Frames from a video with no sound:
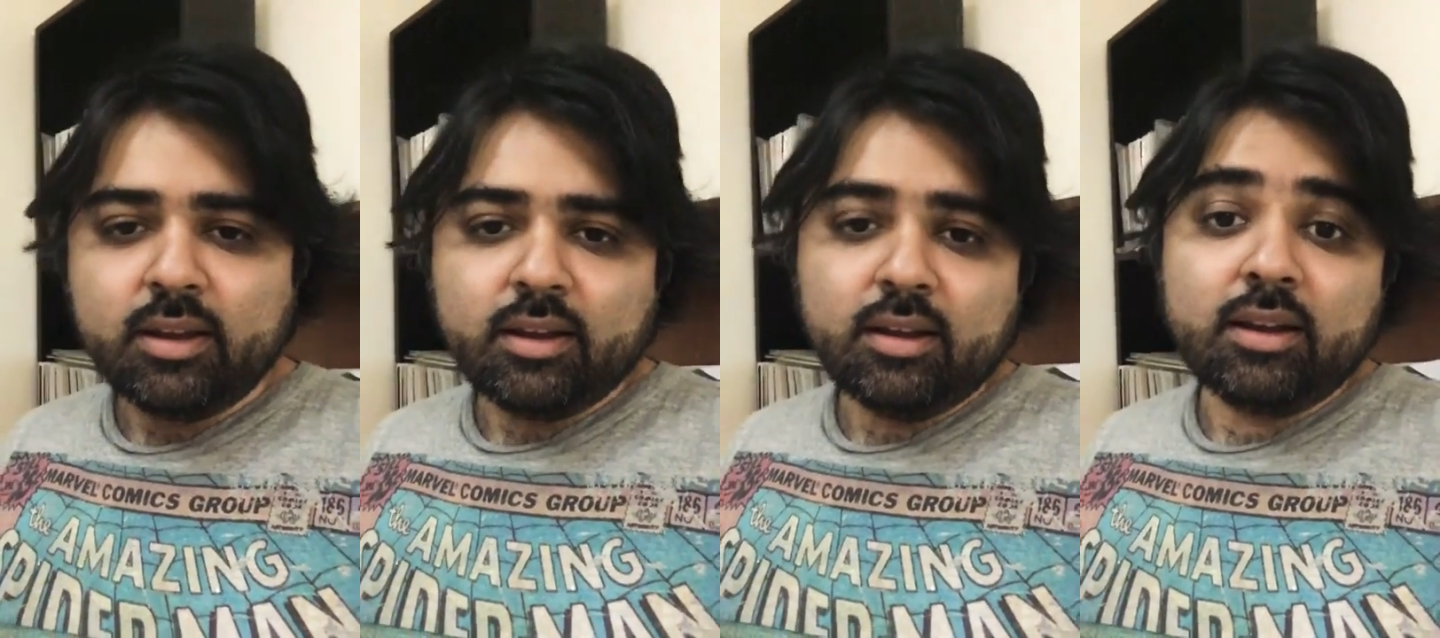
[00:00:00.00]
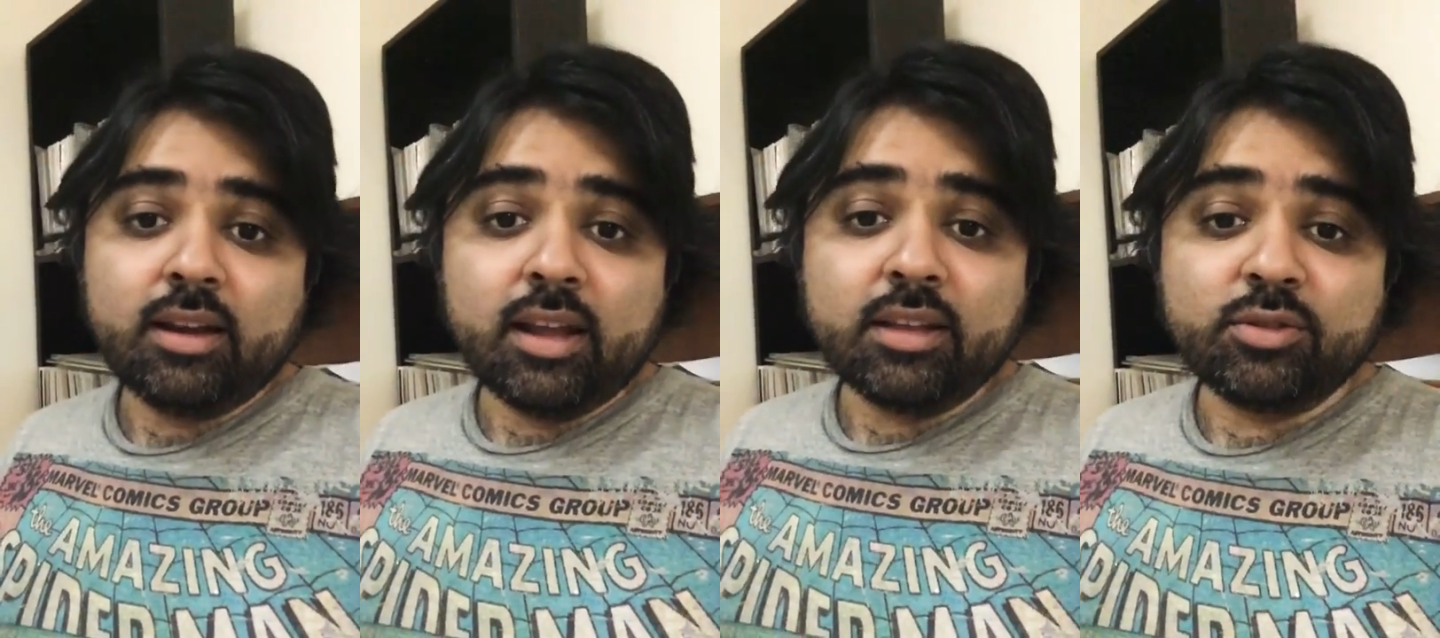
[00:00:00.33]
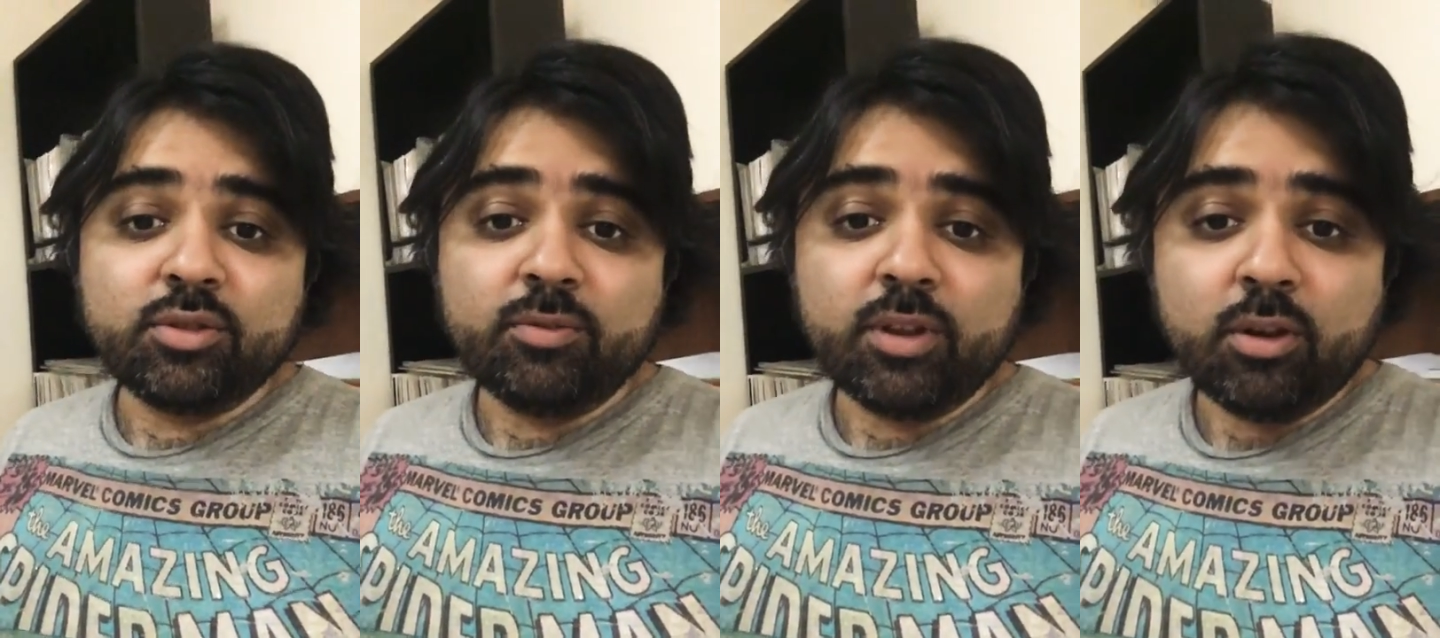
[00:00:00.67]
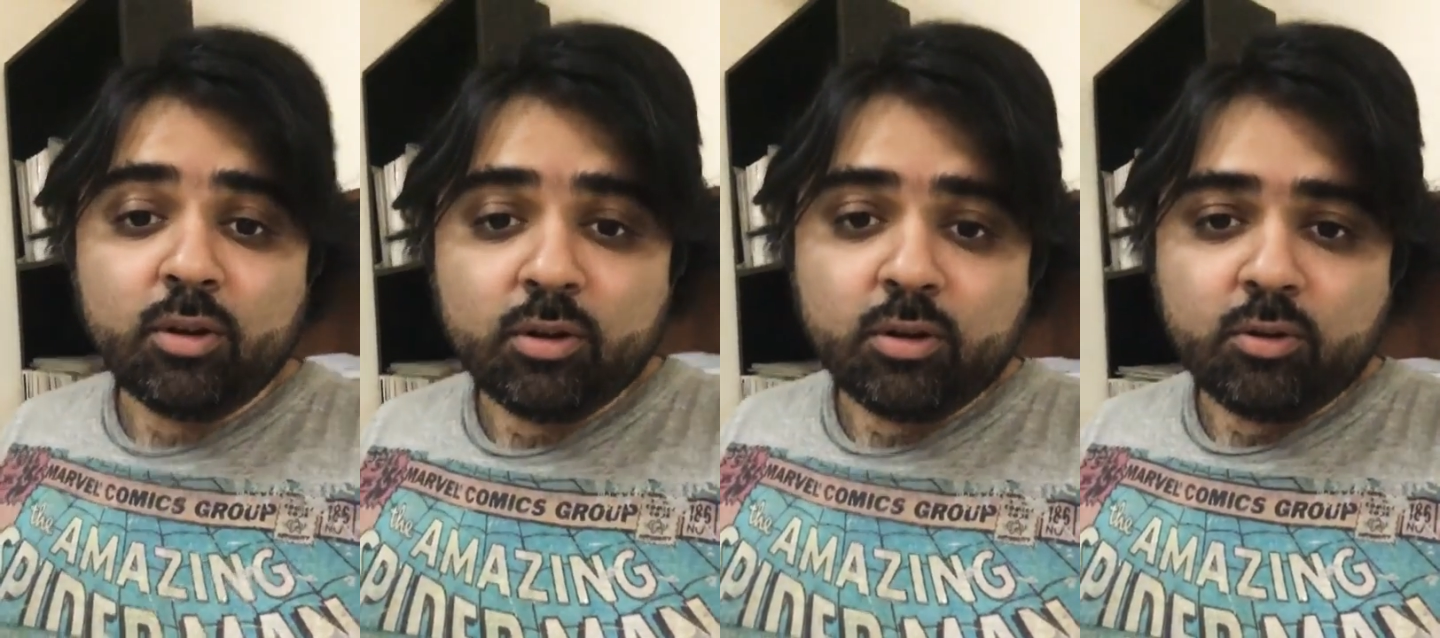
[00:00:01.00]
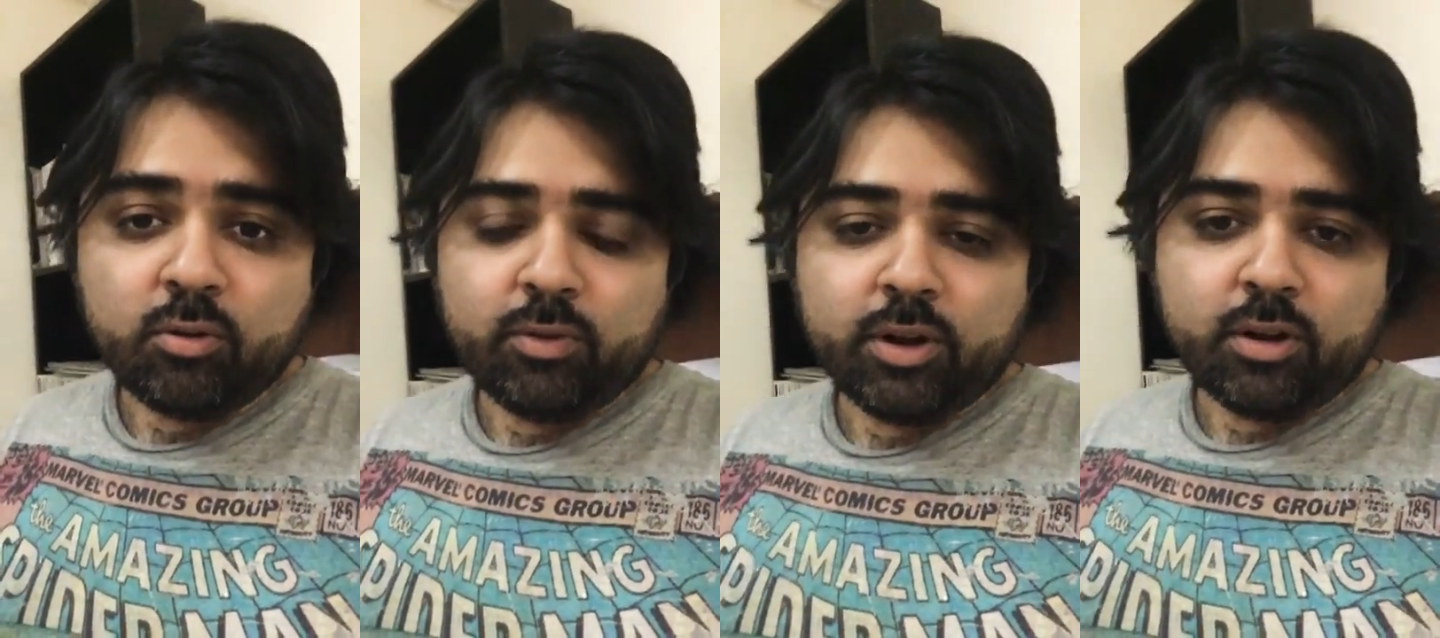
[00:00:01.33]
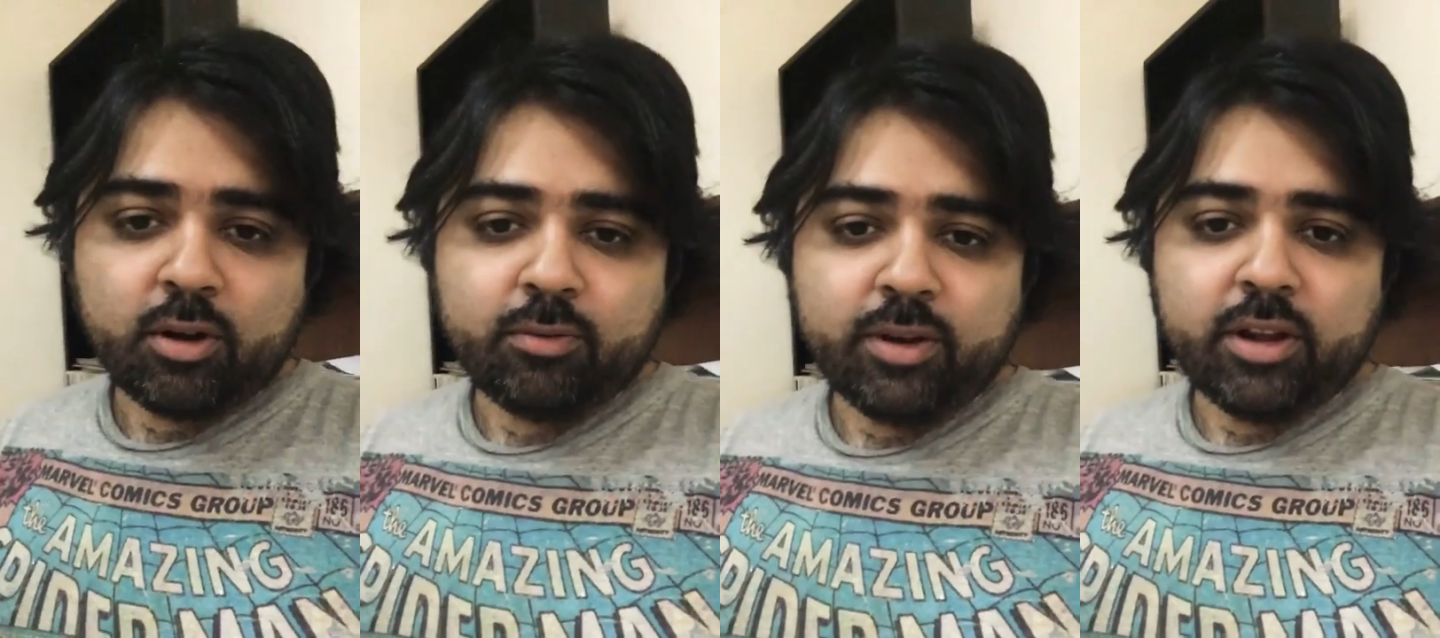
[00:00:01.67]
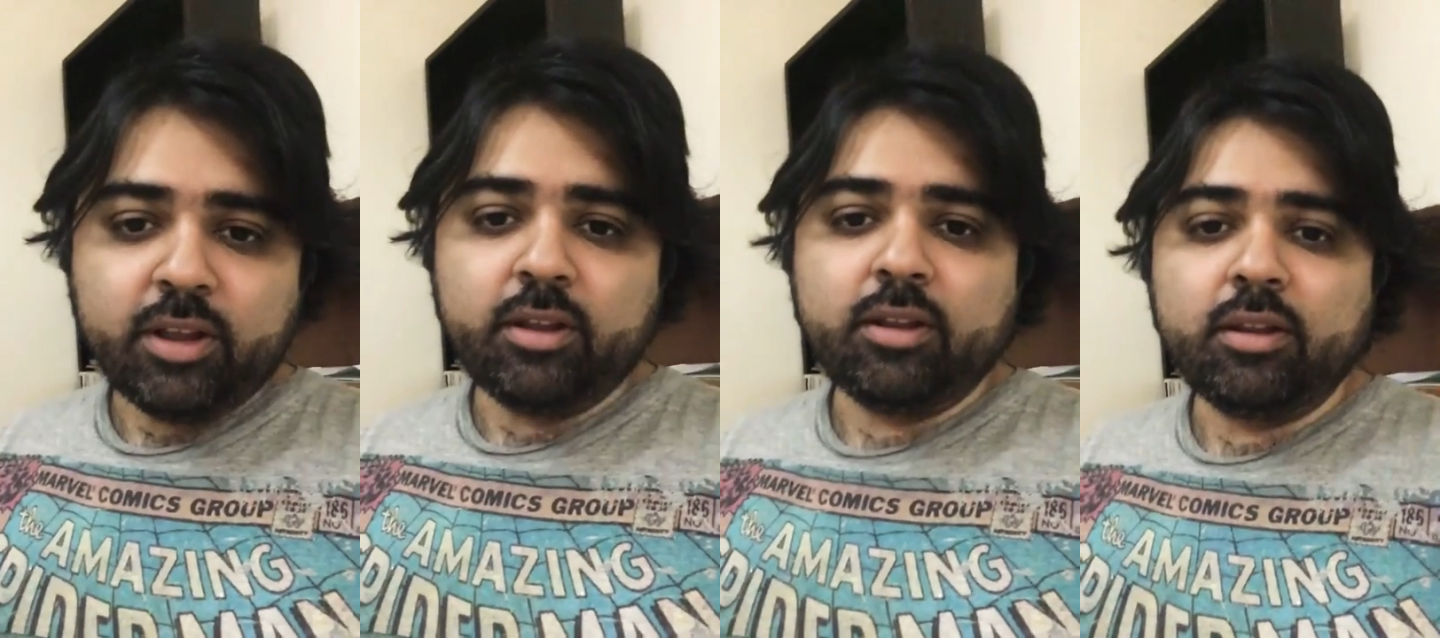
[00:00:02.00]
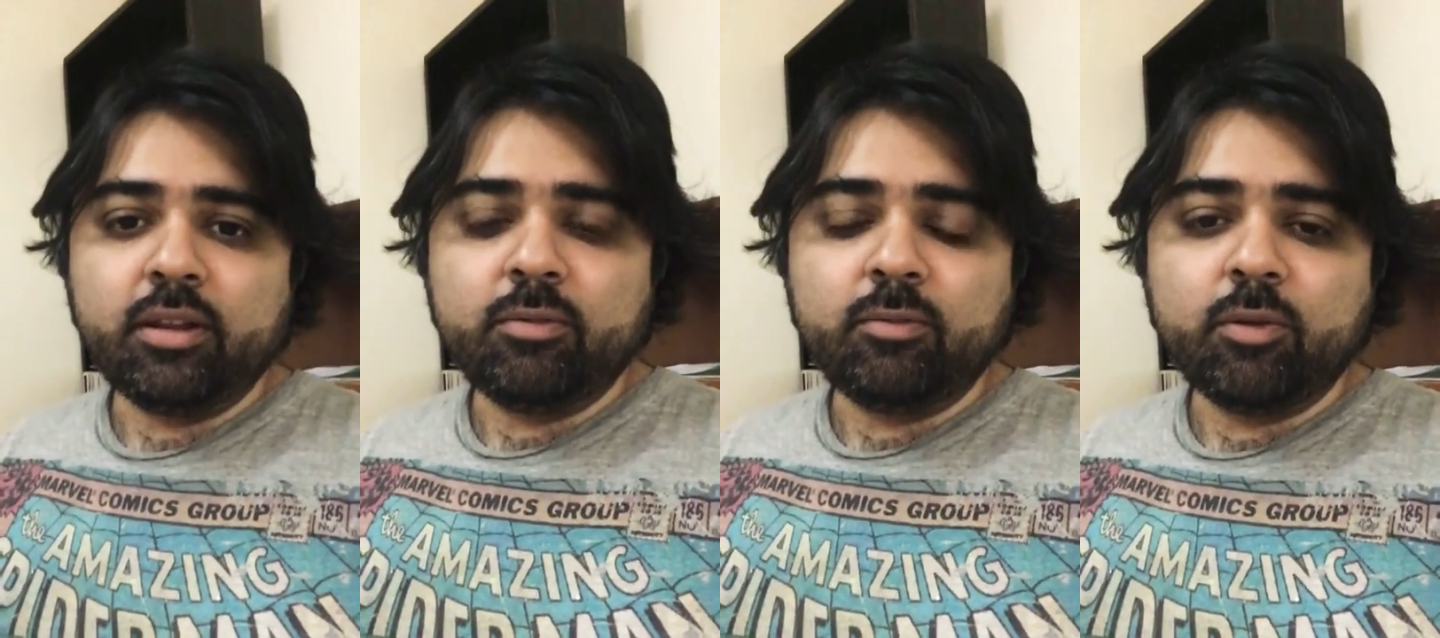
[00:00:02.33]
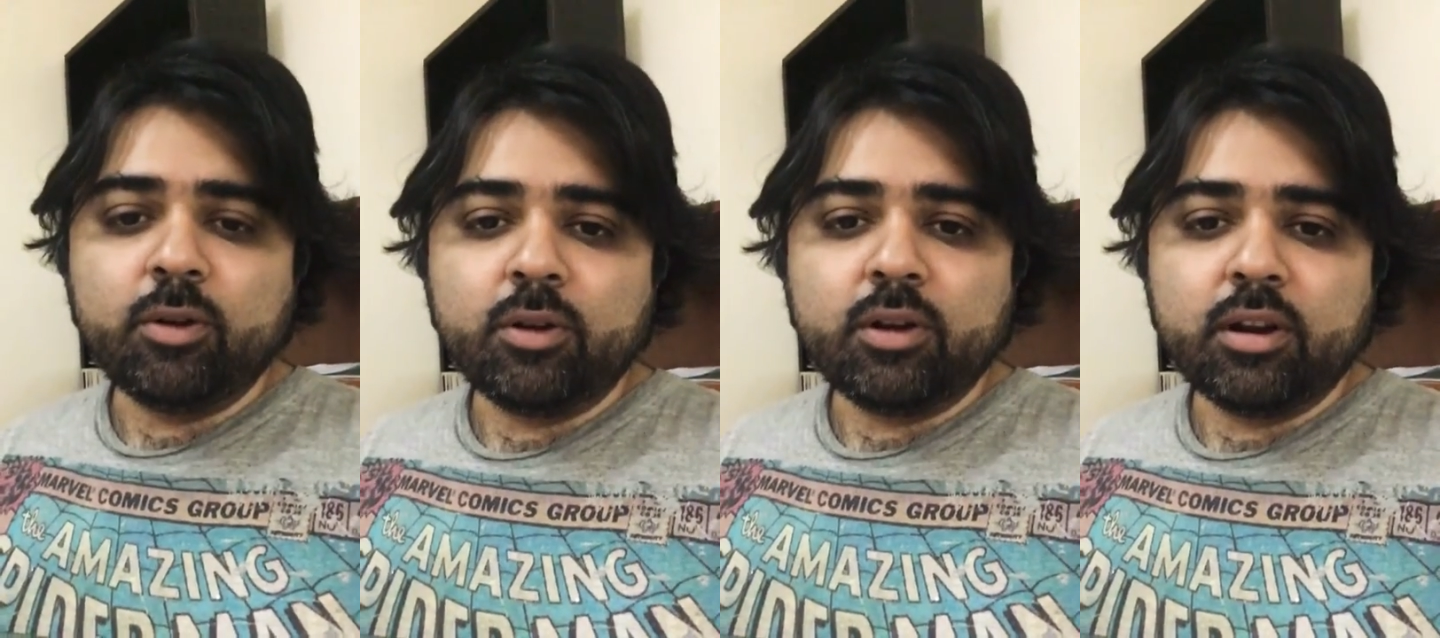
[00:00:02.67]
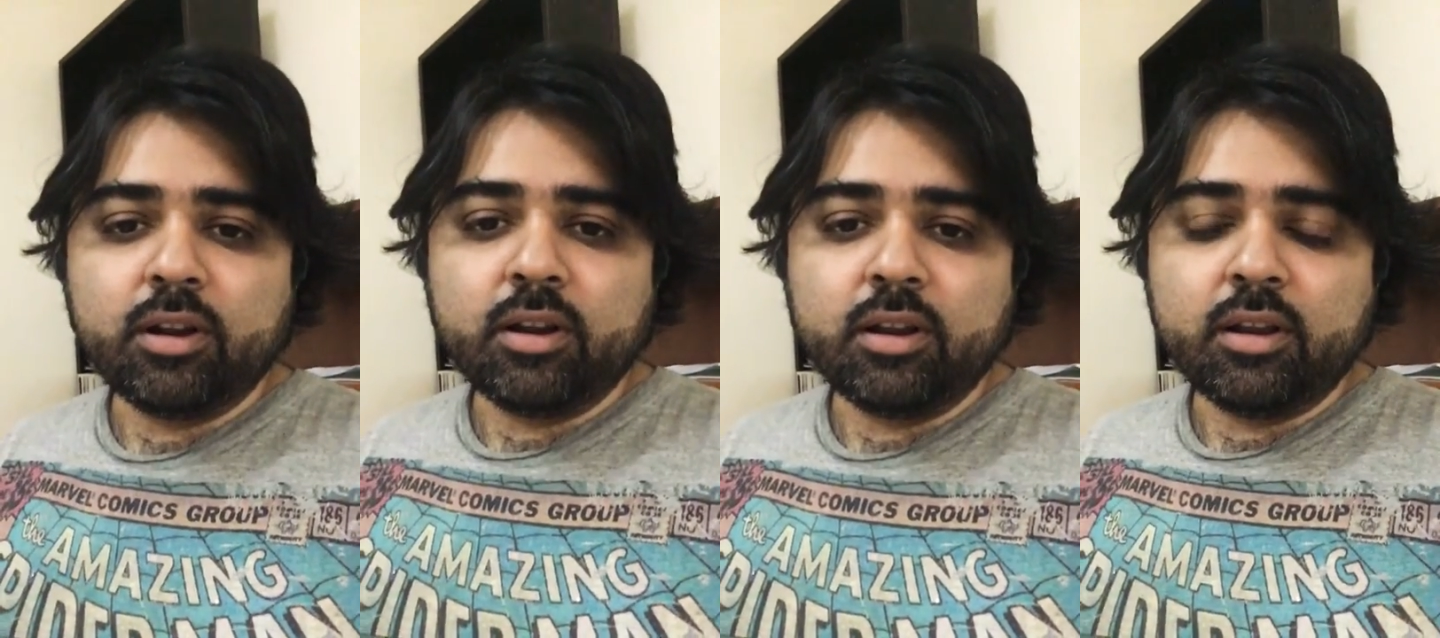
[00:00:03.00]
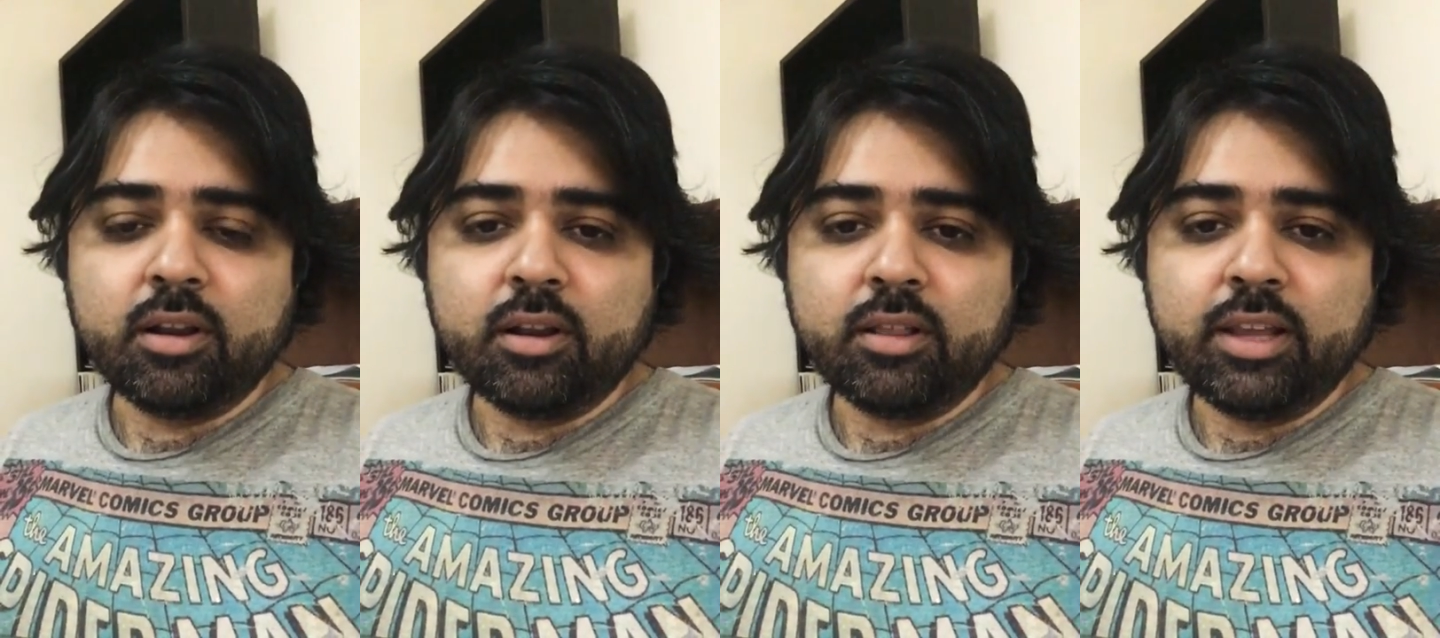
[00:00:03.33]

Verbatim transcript: Uh, as we all know, we are now waiting for uh,